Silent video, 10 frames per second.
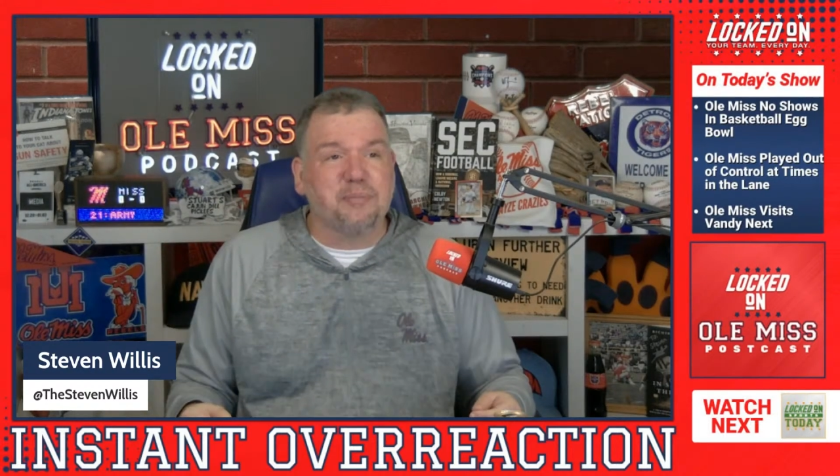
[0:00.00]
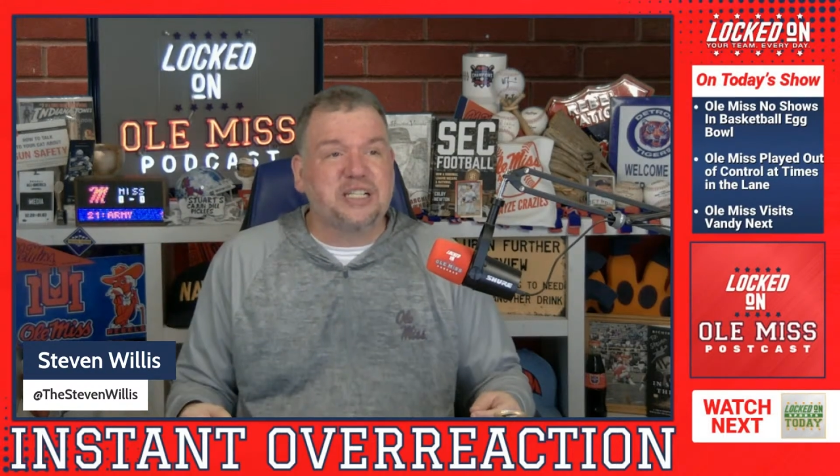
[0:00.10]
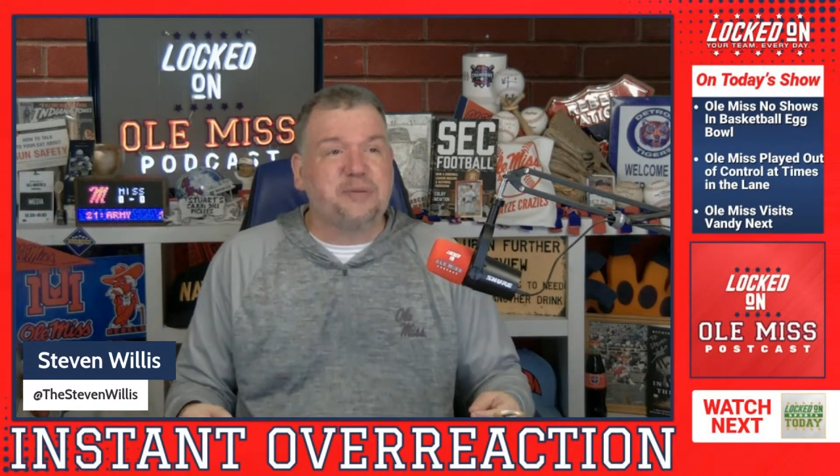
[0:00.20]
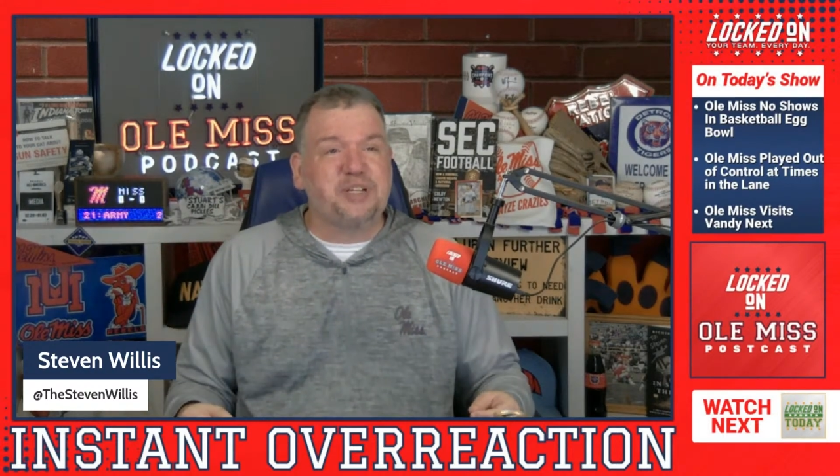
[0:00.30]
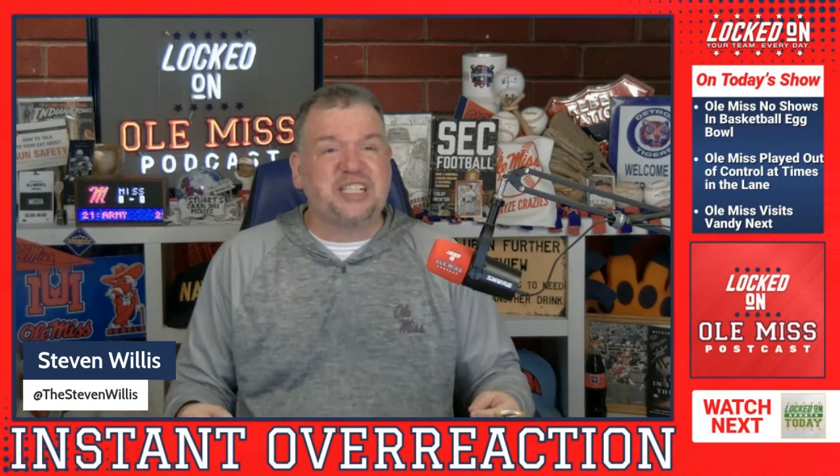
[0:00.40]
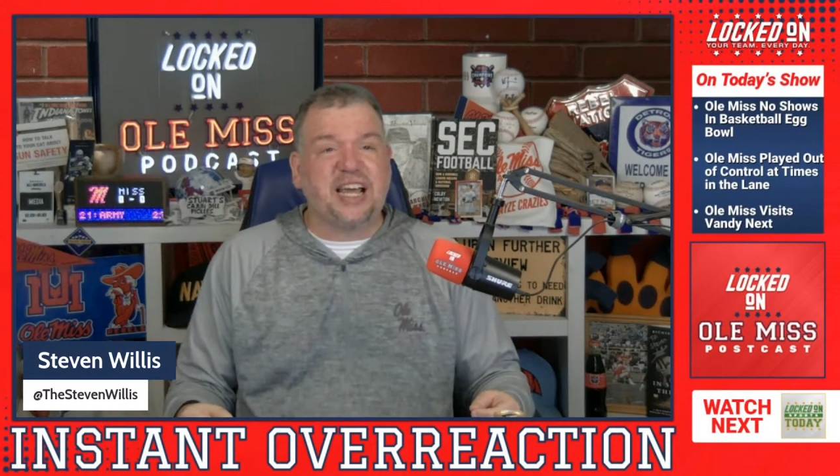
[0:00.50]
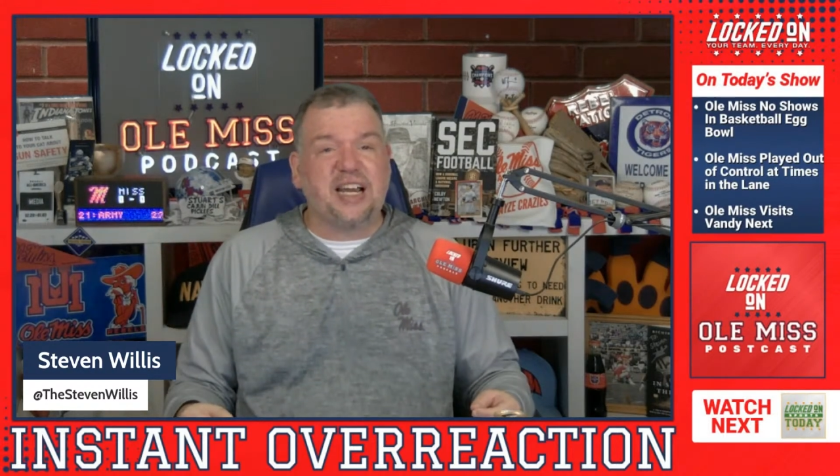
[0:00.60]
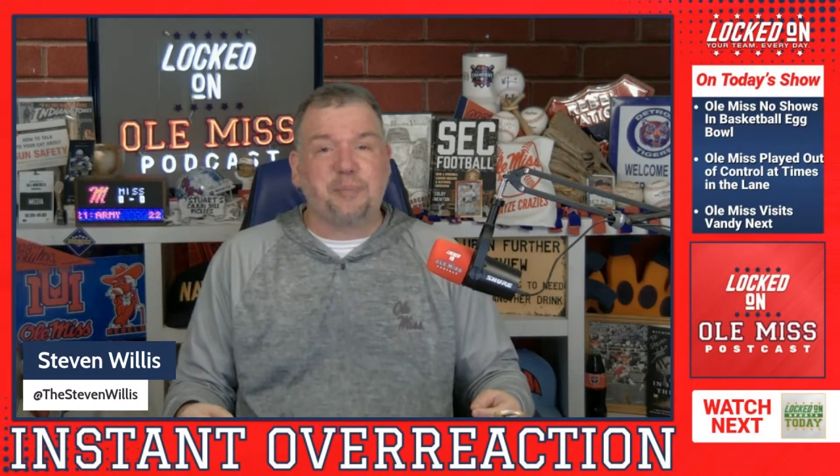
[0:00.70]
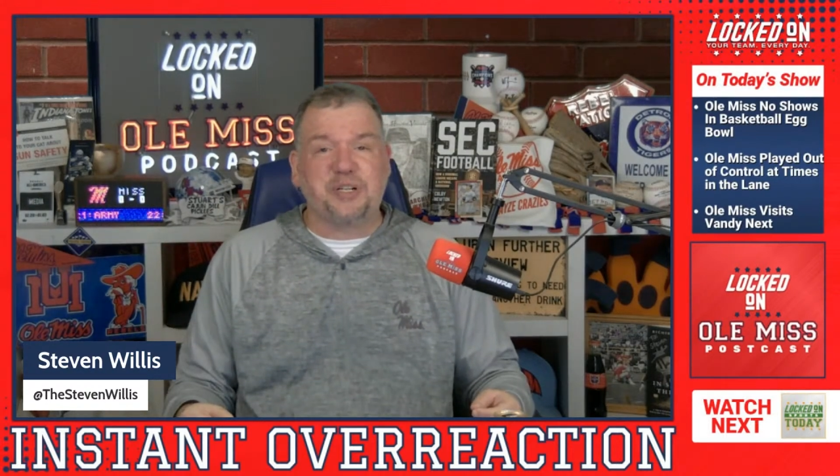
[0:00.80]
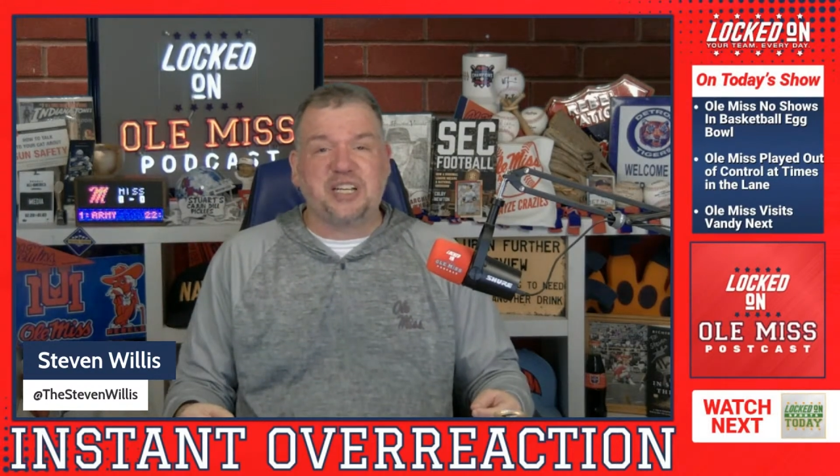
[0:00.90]
Mississippi State
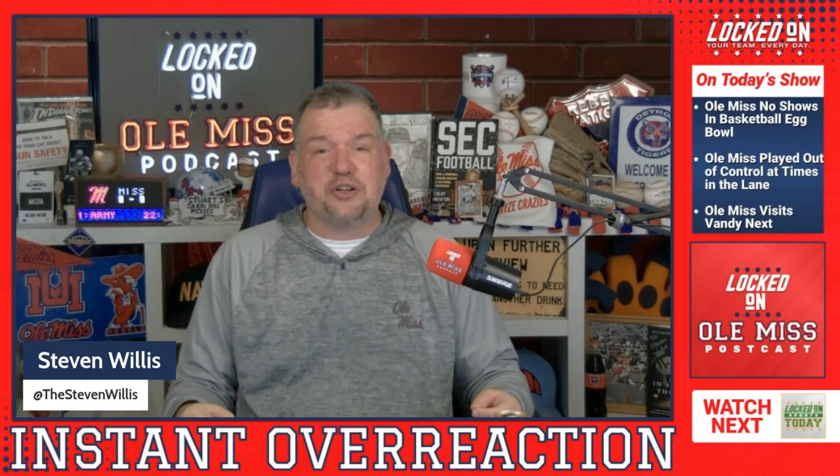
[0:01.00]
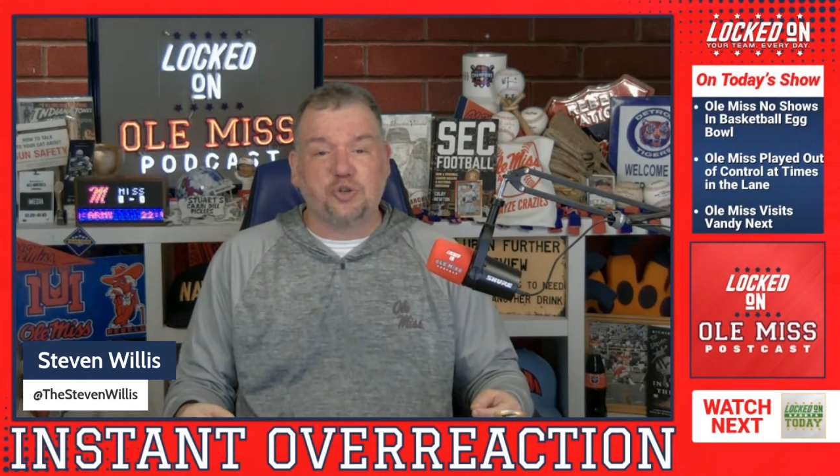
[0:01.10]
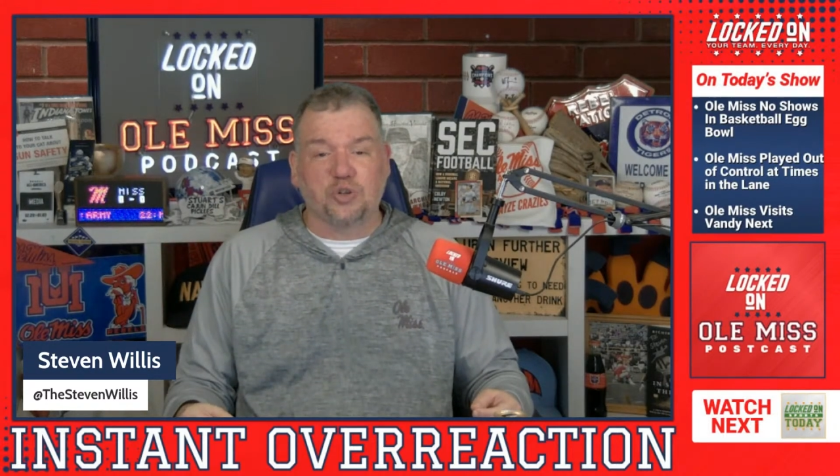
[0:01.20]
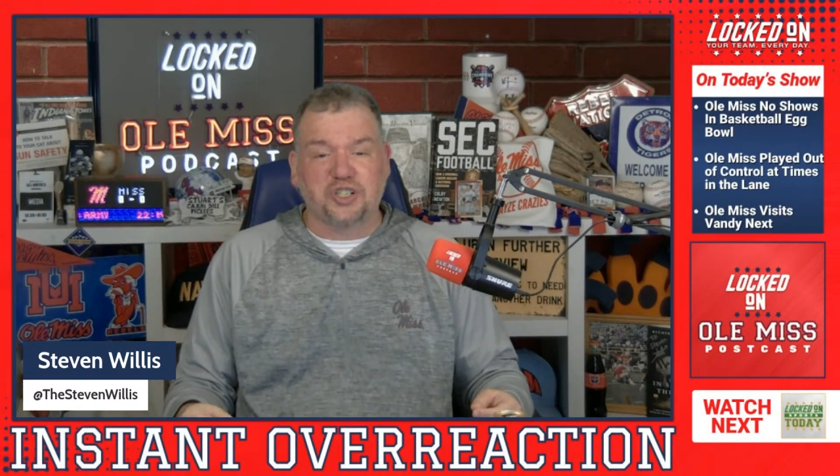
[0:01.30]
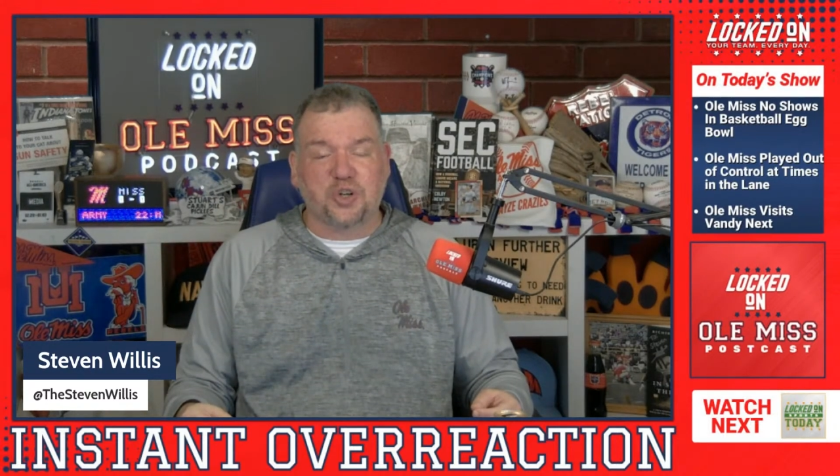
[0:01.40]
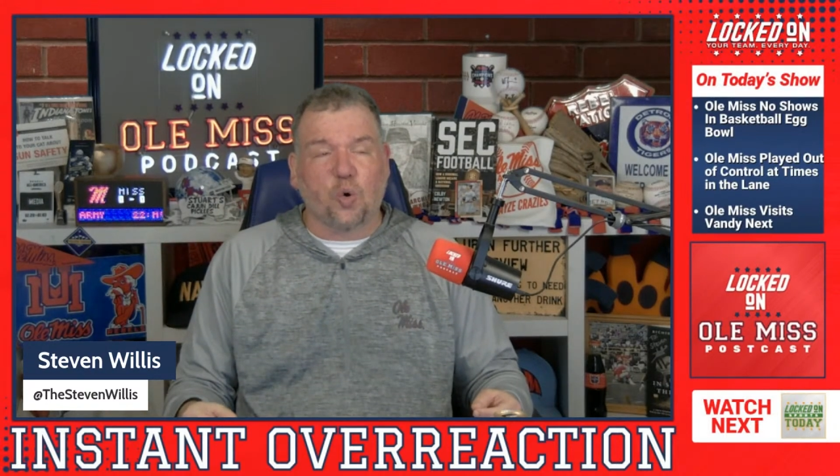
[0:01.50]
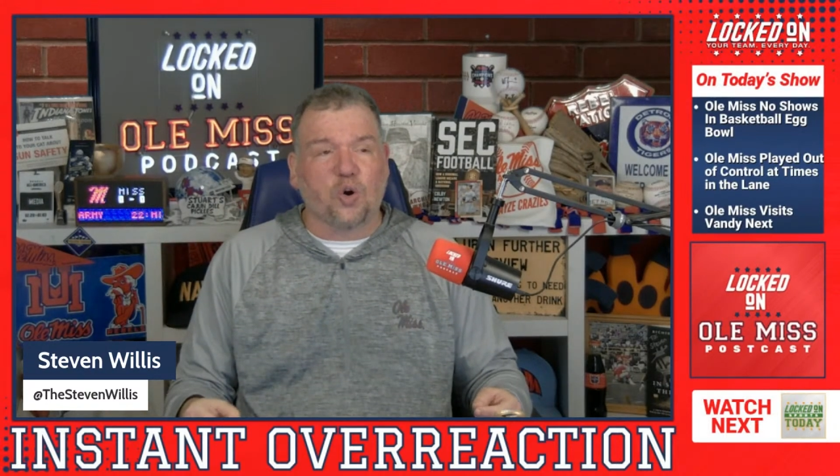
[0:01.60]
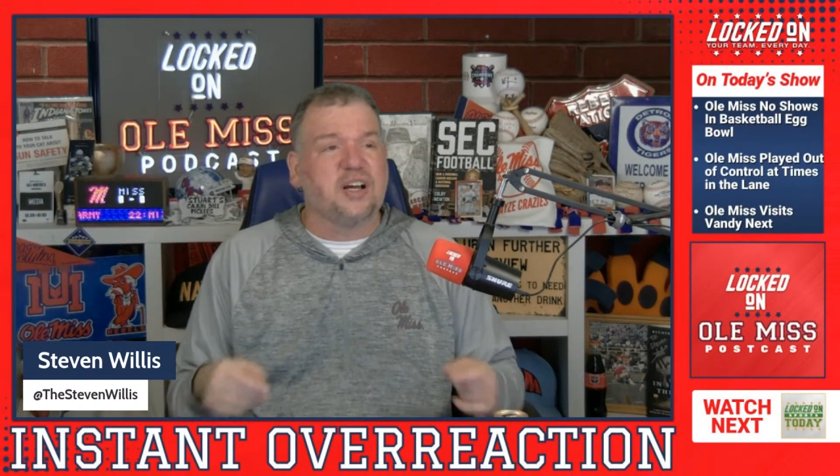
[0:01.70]
a potential to score